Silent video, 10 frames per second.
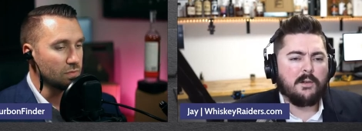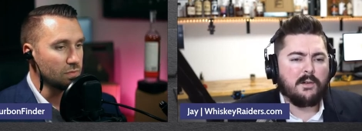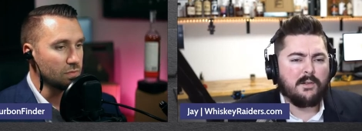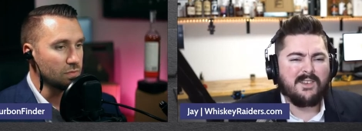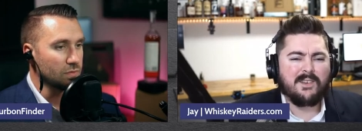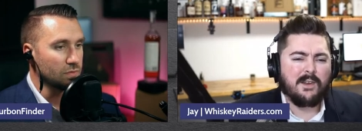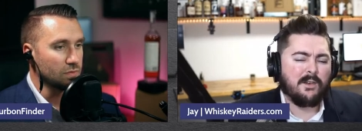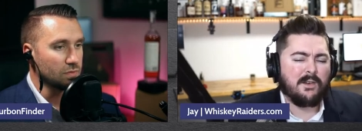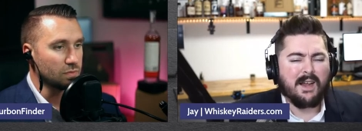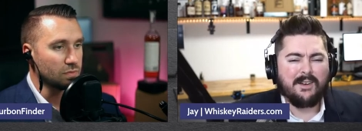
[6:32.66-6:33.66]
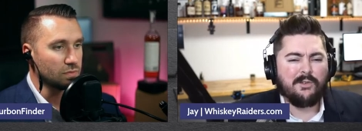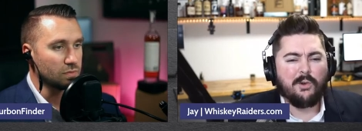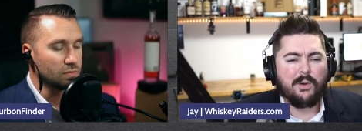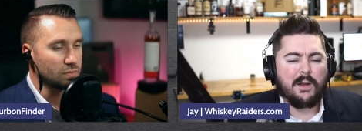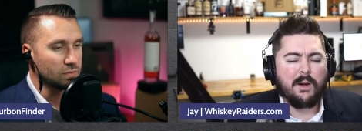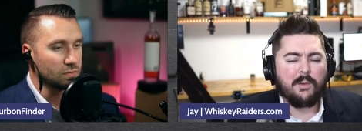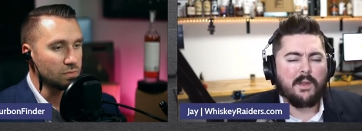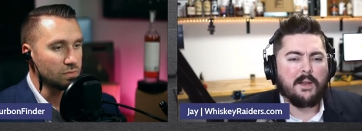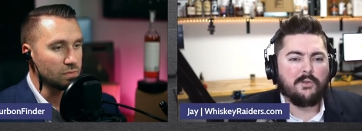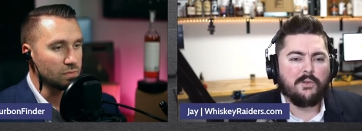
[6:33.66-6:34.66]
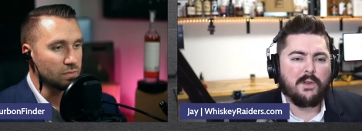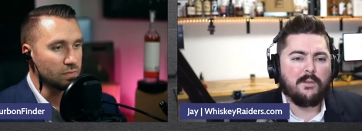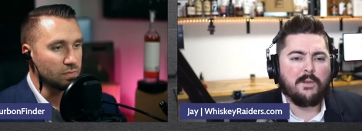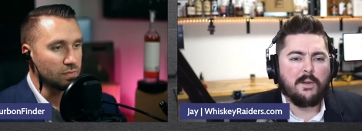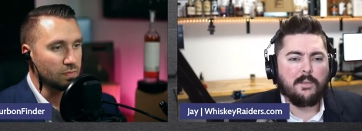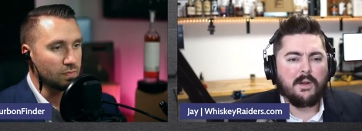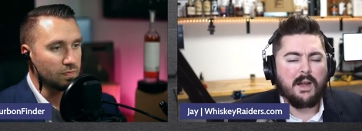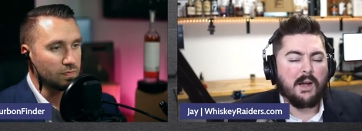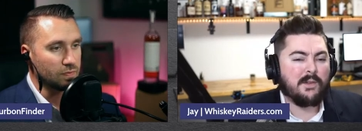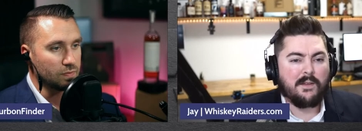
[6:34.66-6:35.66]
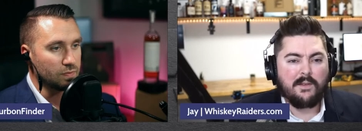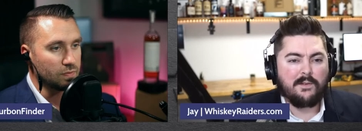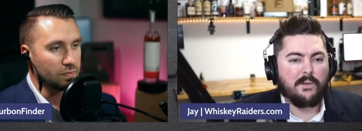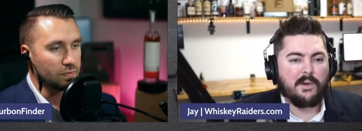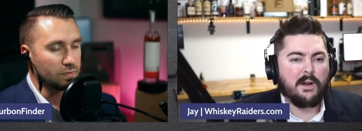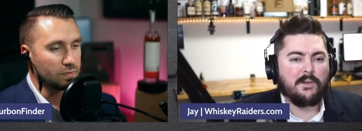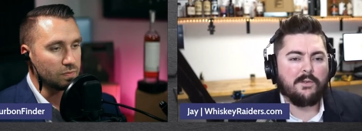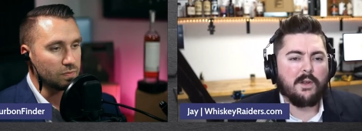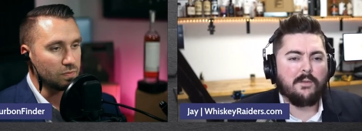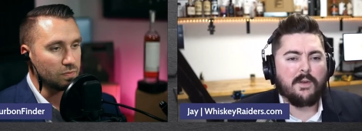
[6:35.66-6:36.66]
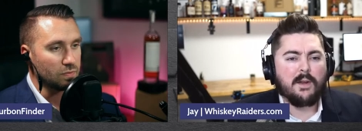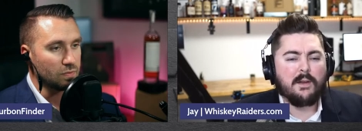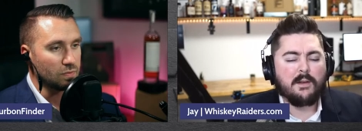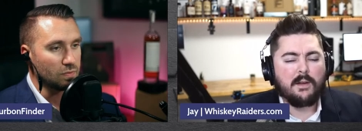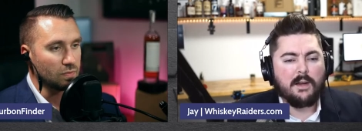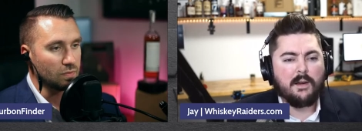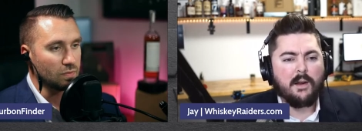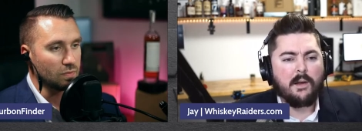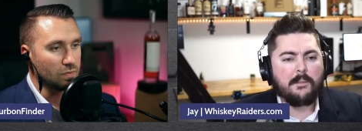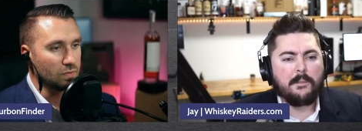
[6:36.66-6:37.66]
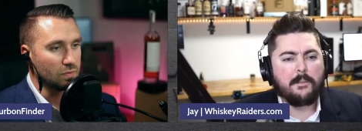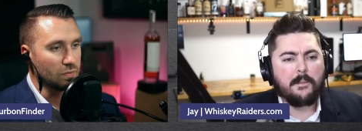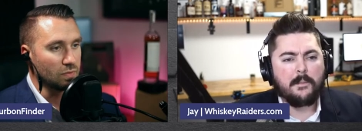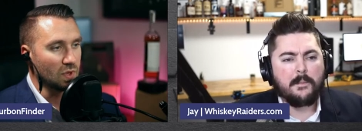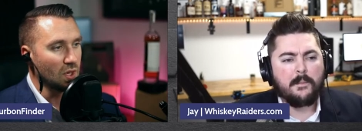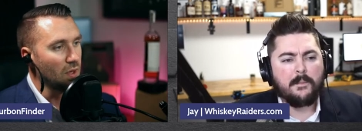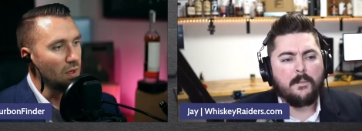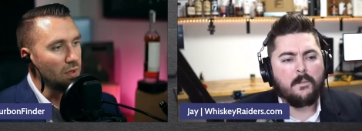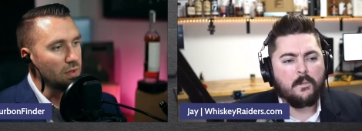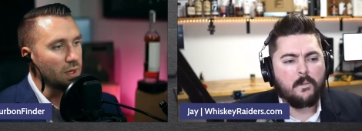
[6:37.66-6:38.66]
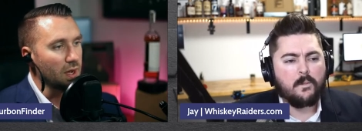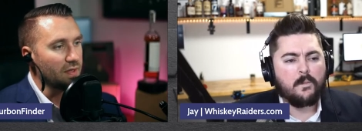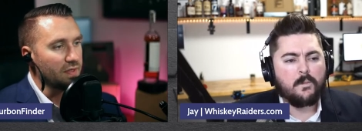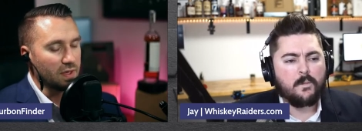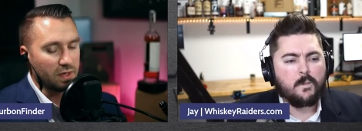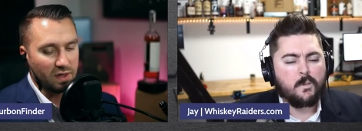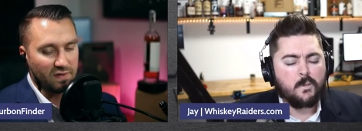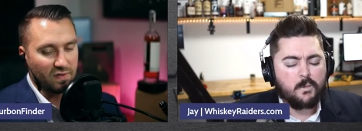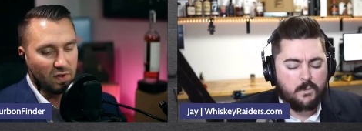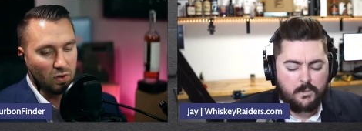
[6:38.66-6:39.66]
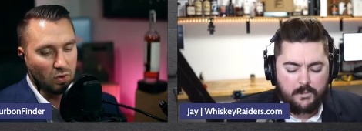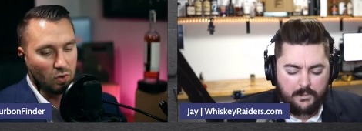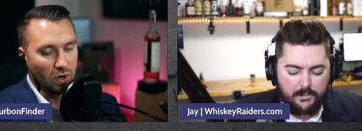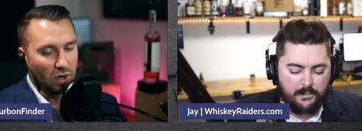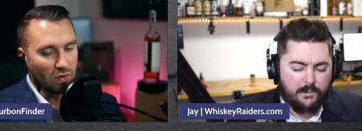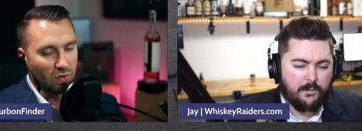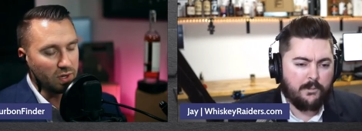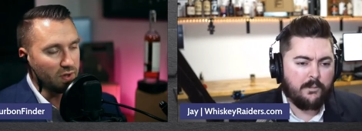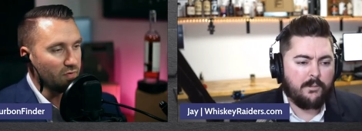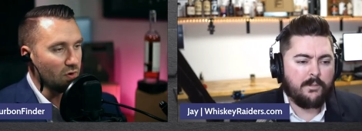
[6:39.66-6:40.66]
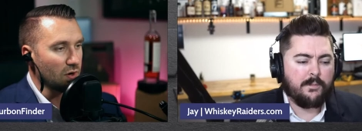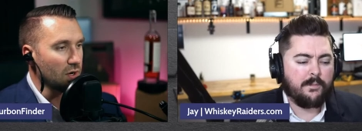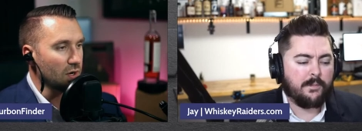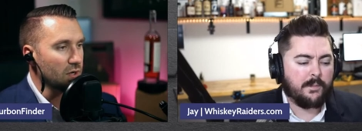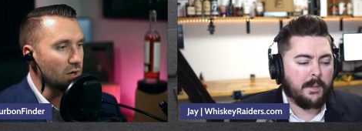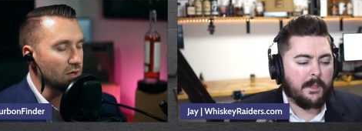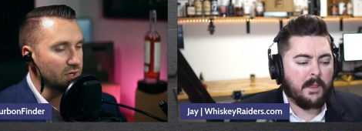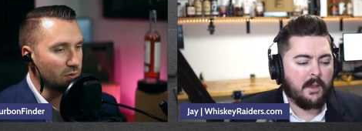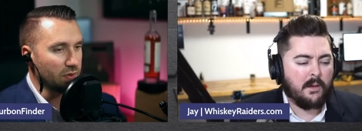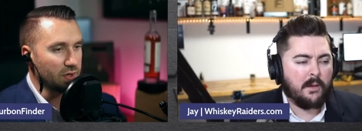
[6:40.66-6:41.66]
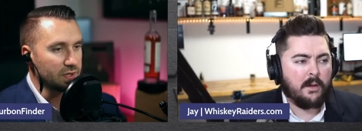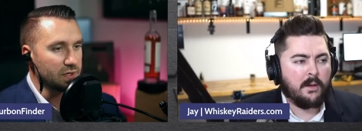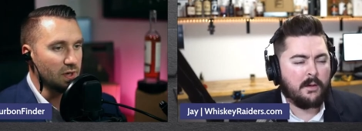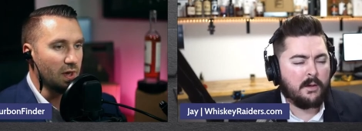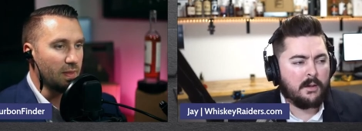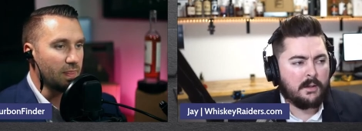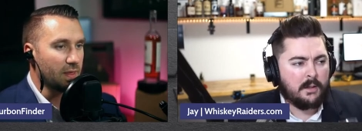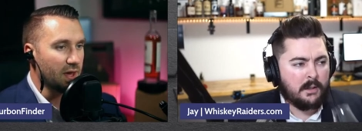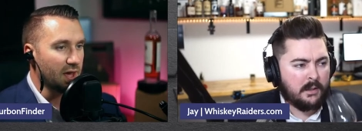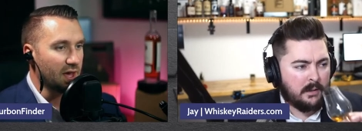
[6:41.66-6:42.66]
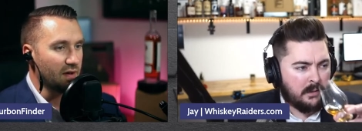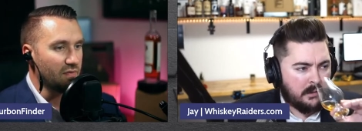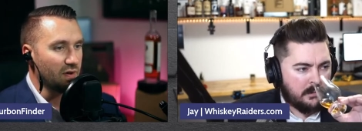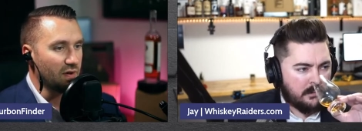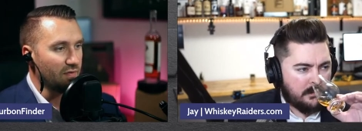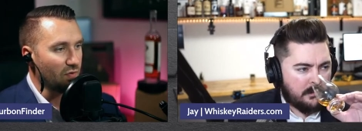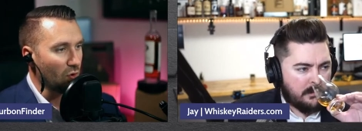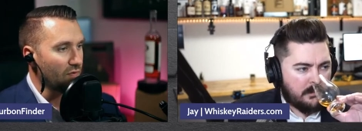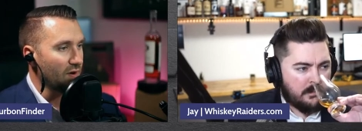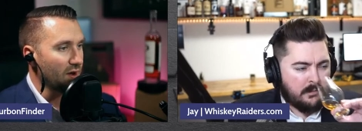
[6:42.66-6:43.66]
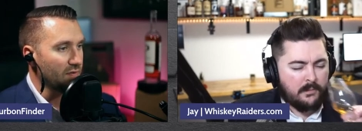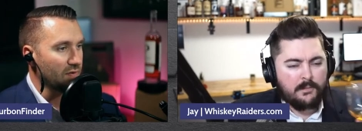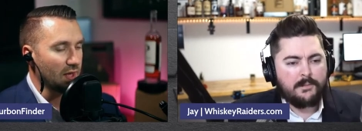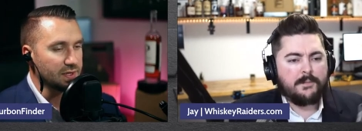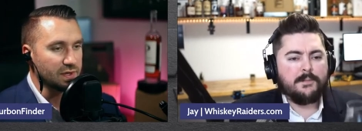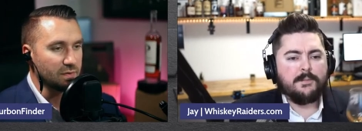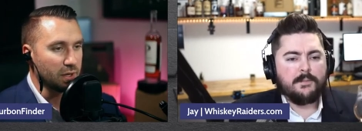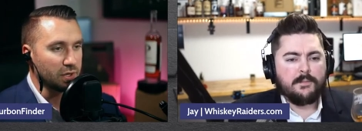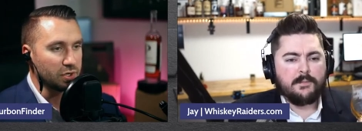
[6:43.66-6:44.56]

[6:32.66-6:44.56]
Speaker 1: this could kind of duke it out with Angel's Envy, but I would take this over Angel's Envy any day.
Speaker 2: Yeah, I think if you are looking for a cocktail with this, have four or five glasses of pink